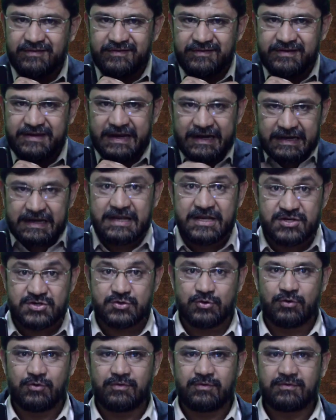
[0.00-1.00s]
deadly
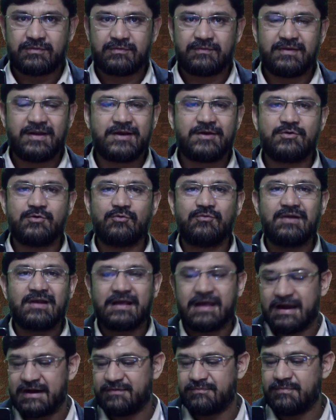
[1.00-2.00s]
sure that you will
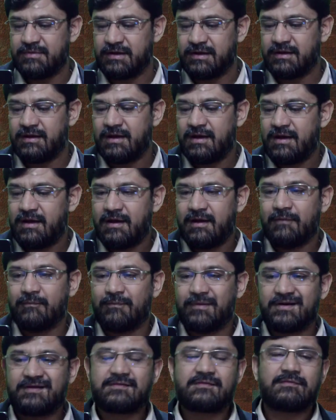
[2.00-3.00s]
get B.
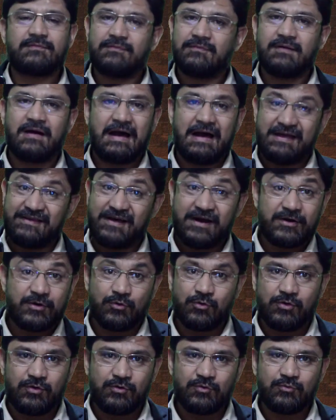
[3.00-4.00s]
But as I
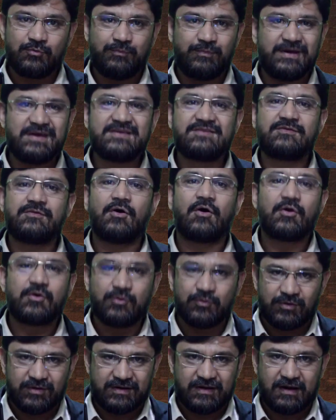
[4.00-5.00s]
told you, B is not
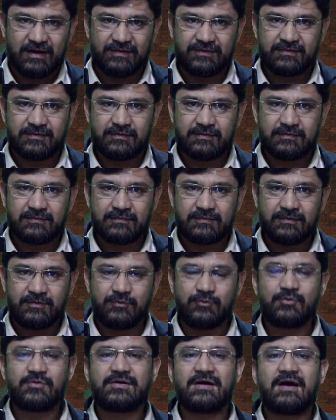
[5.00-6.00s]
your task.
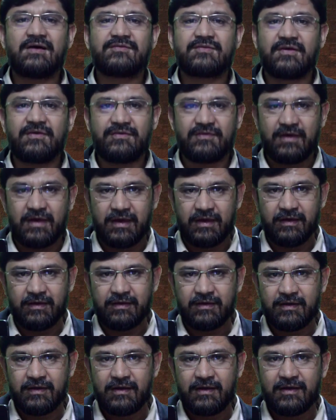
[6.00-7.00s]
Your task is A.
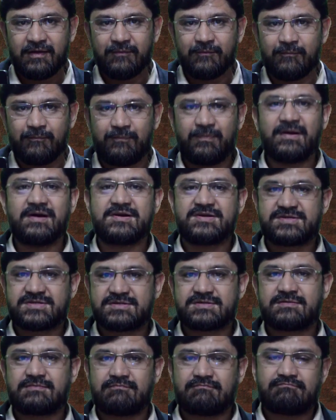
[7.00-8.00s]
But
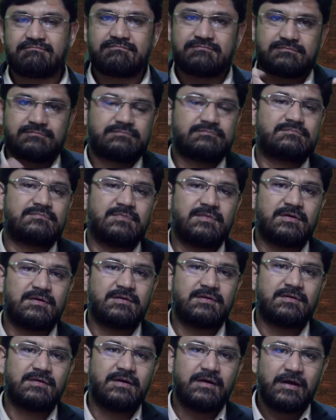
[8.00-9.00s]

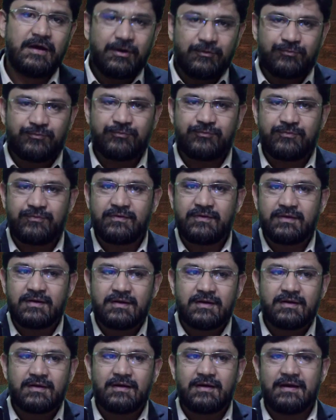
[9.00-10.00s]
if
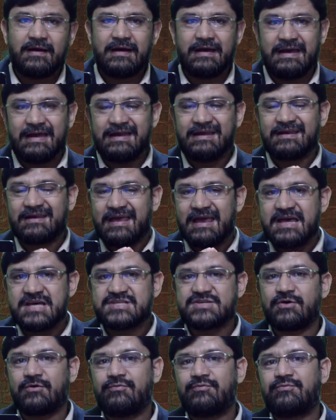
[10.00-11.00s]
in
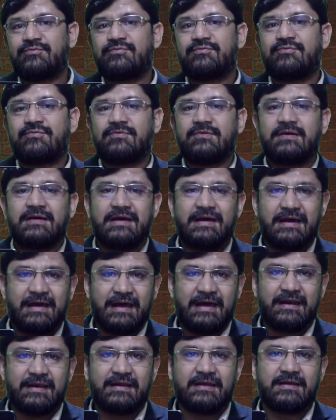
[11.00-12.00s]
case of
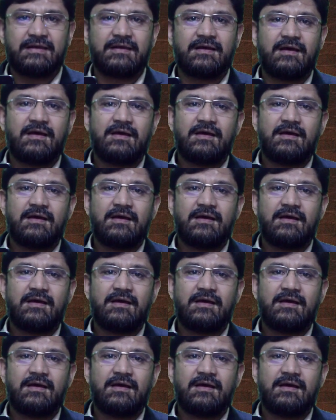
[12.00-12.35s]
any